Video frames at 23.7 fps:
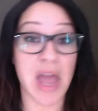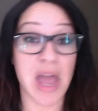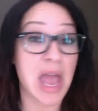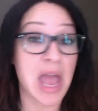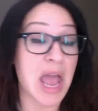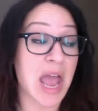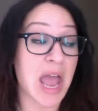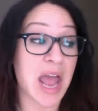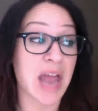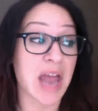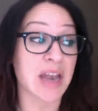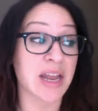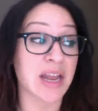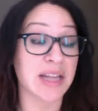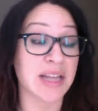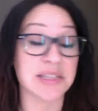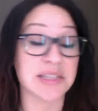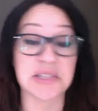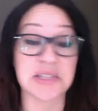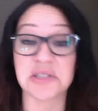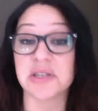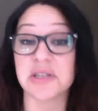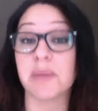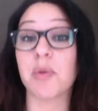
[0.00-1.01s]
and it's a
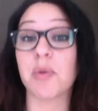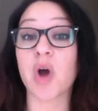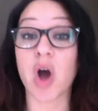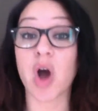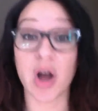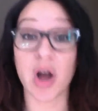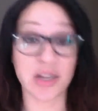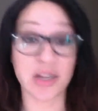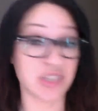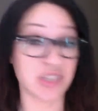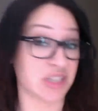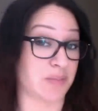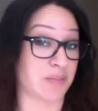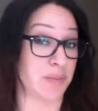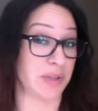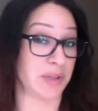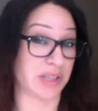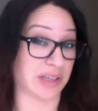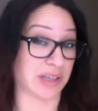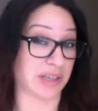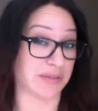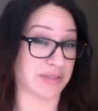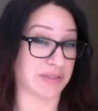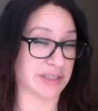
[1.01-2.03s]
subconscious
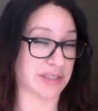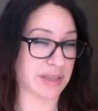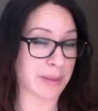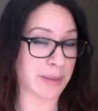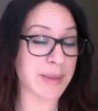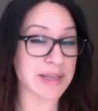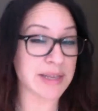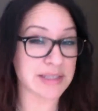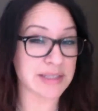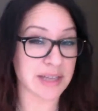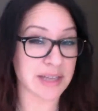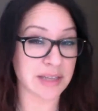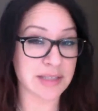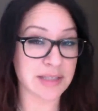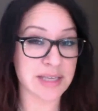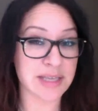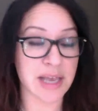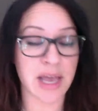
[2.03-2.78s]
belief. Does that make sense?